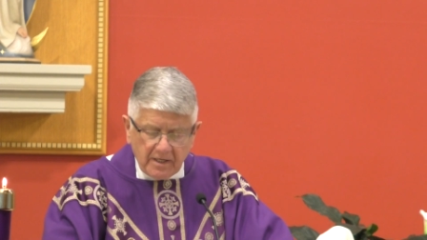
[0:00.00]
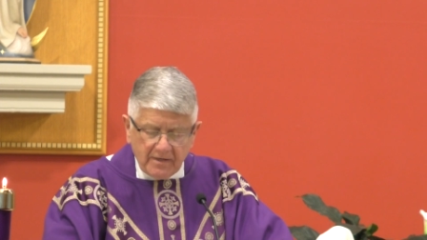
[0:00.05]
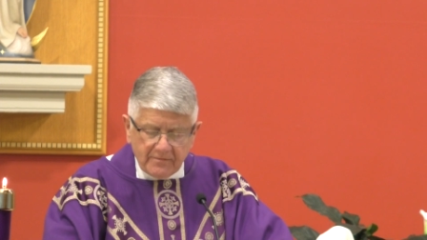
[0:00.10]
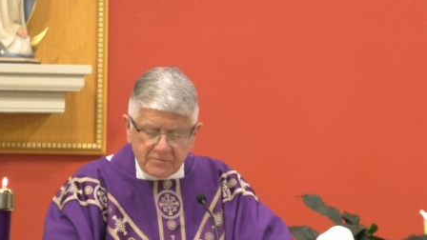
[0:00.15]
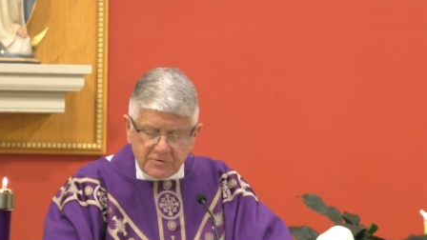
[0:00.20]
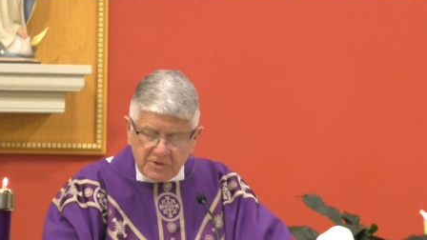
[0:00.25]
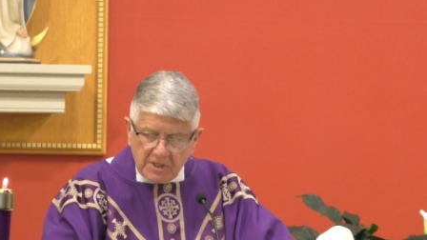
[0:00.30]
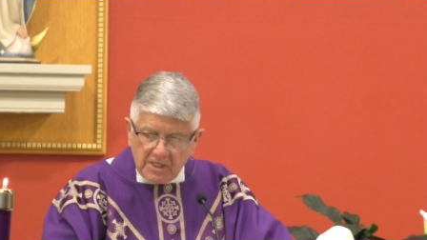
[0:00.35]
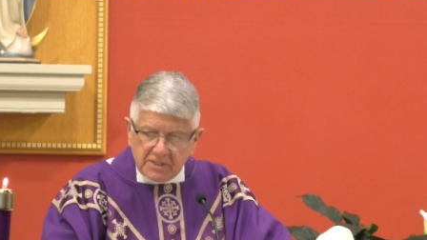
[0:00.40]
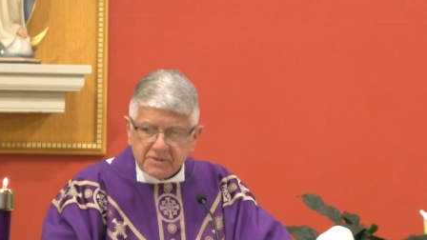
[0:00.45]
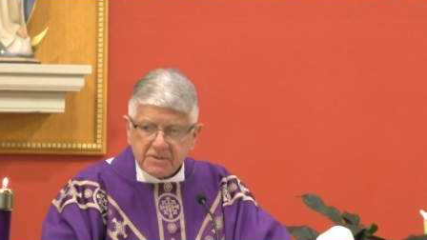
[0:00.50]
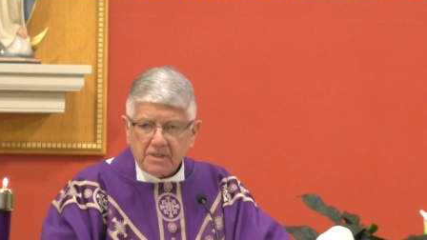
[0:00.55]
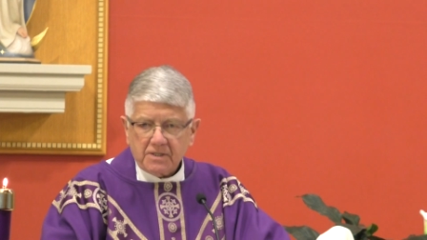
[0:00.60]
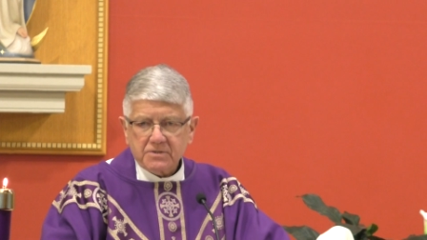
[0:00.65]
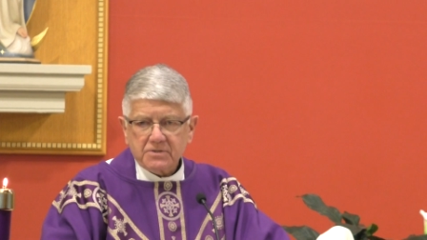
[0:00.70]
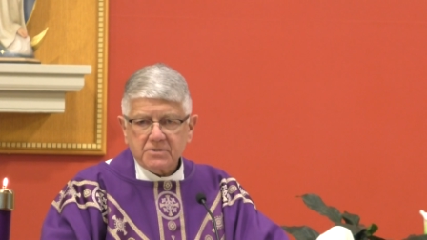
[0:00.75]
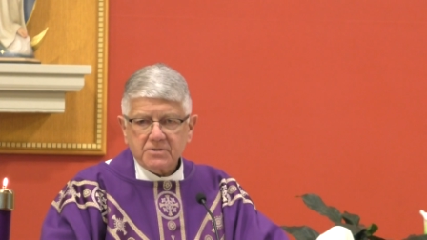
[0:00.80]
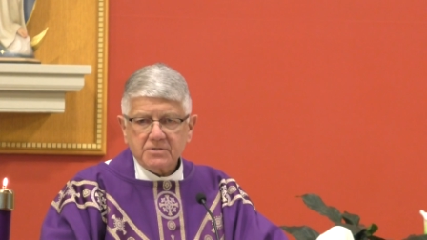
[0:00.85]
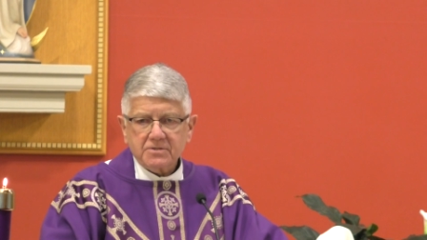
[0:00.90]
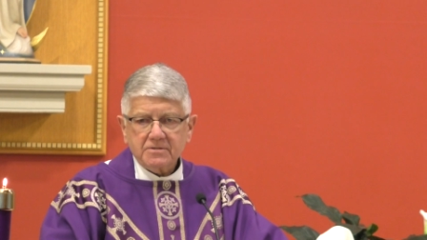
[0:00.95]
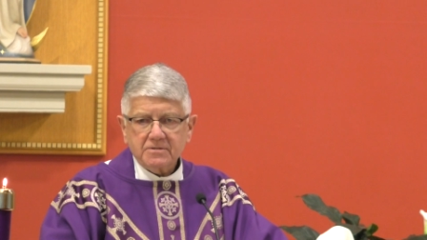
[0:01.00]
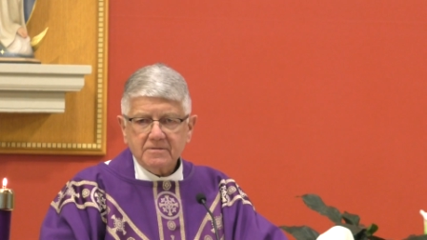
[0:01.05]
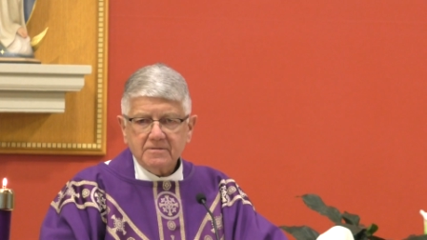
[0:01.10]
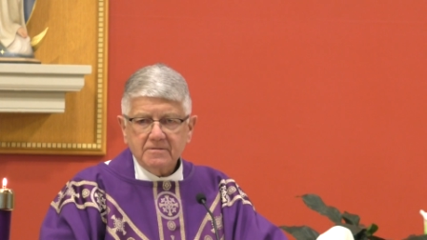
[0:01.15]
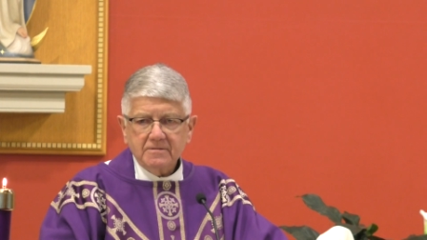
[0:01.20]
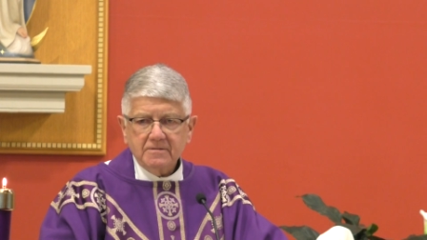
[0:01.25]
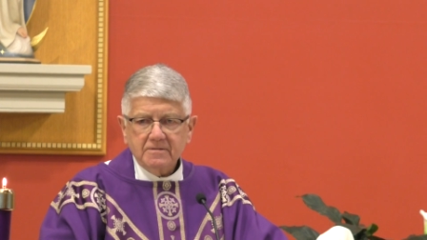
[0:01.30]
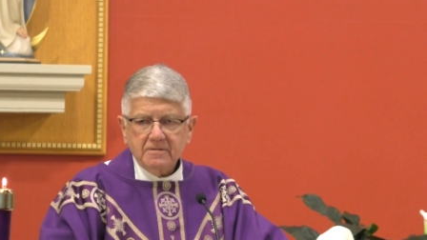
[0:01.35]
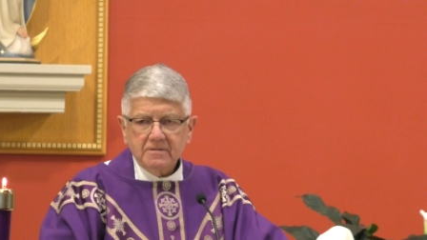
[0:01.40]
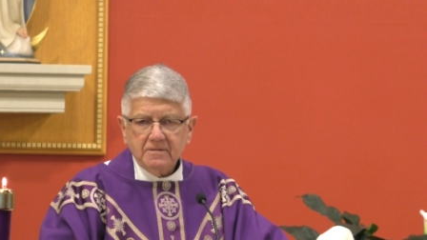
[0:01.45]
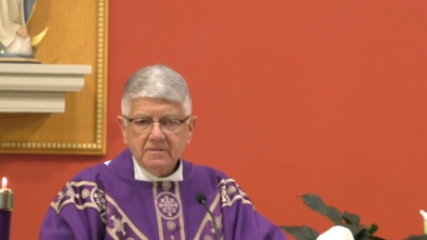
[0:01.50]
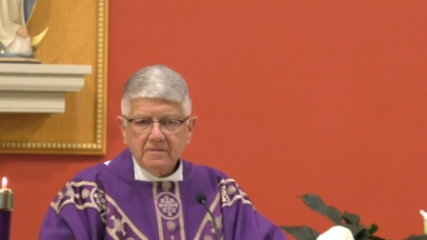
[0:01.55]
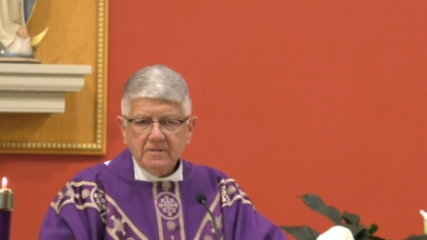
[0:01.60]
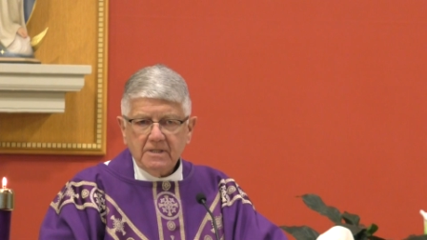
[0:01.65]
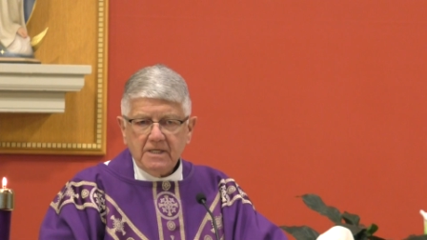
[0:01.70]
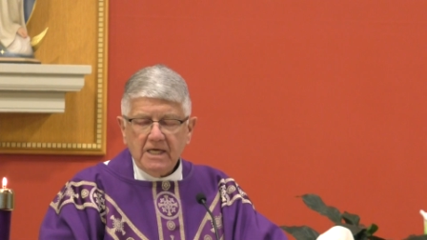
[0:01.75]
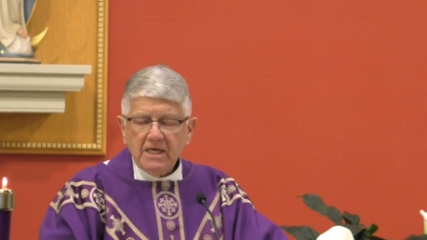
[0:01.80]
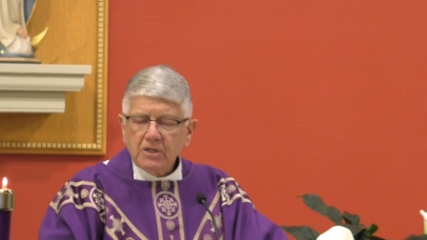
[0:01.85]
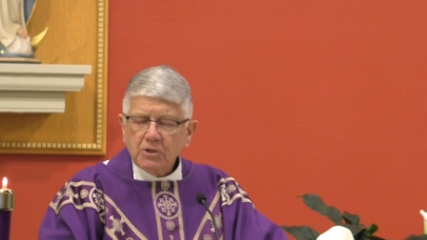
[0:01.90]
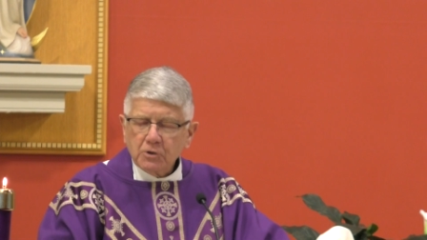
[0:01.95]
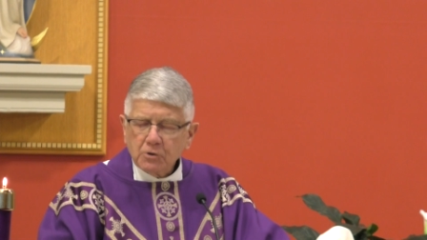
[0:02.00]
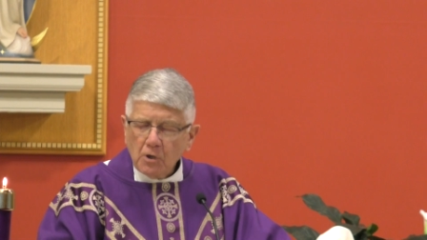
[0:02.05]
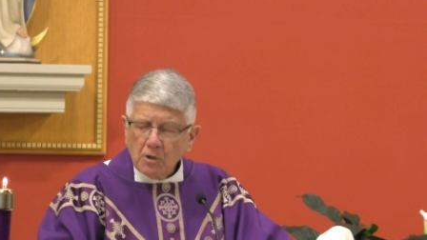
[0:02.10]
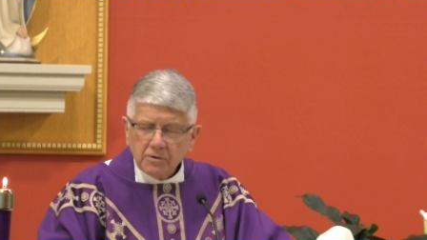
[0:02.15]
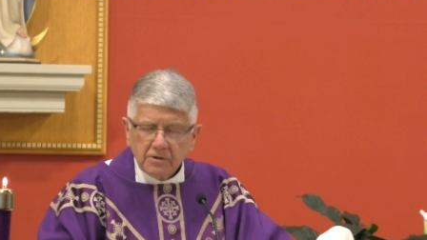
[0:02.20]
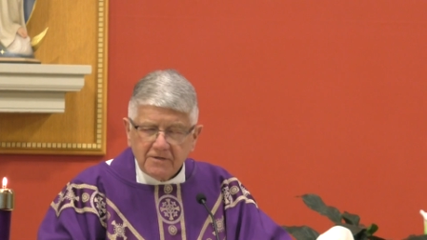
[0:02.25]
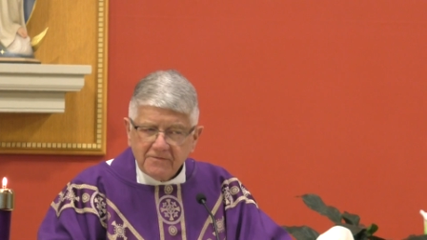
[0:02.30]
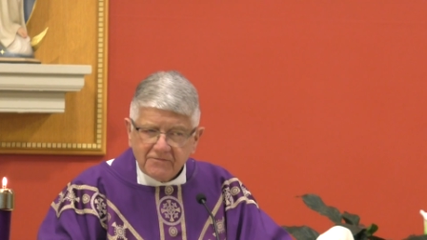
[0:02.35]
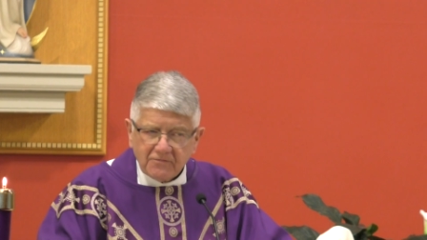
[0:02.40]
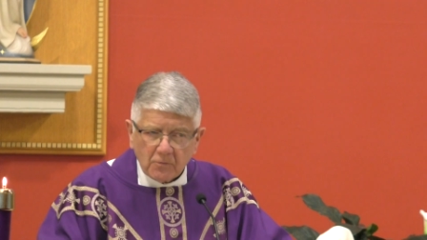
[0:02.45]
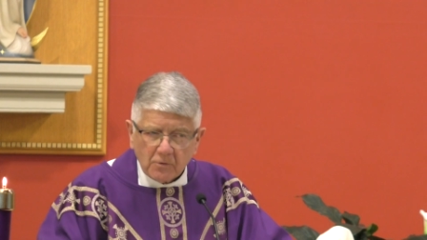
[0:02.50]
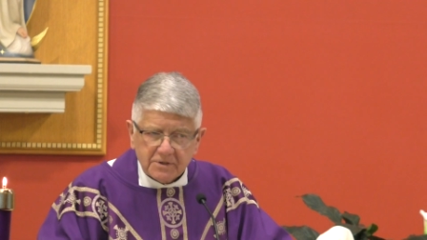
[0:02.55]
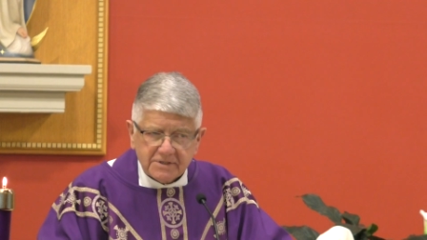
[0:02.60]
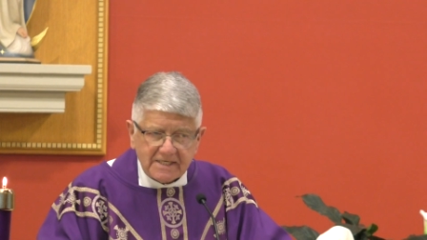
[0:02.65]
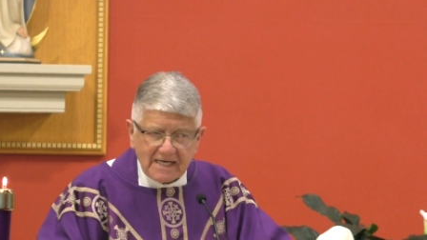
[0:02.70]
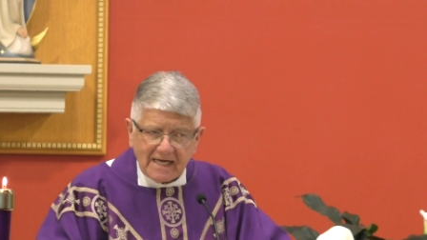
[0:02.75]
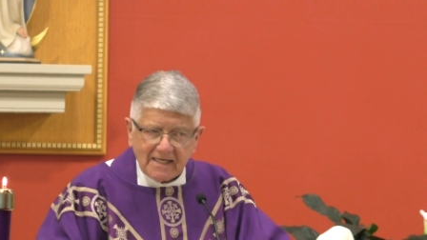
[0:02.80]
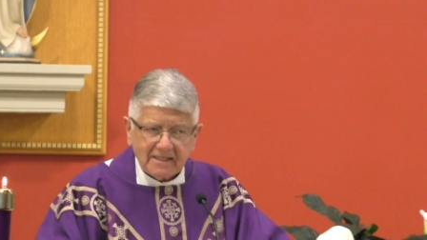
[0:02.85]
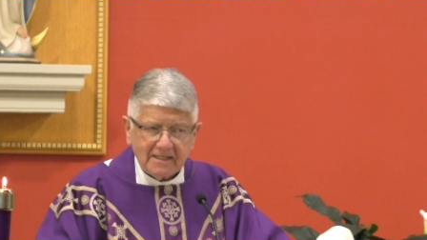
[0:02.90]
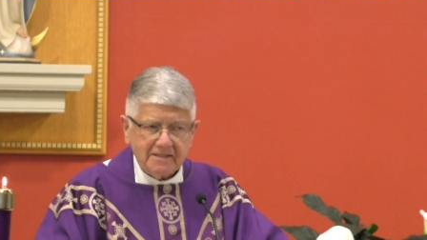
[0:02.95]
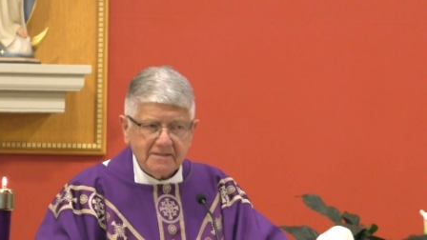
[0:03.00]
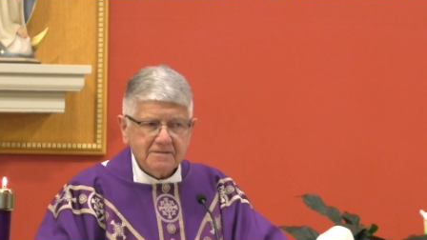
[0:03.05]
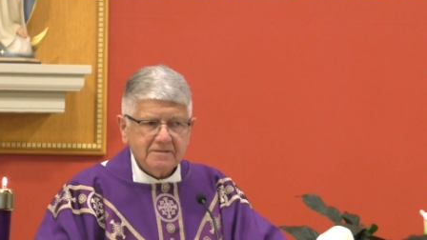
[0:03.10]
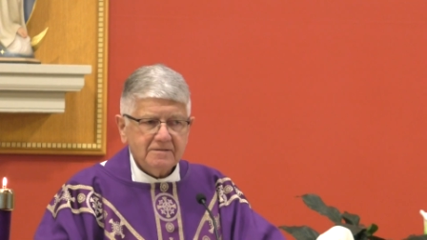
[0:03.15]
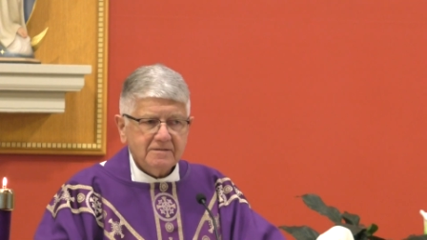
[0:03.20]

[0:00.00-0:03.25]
of Jesus. He could only foretell it.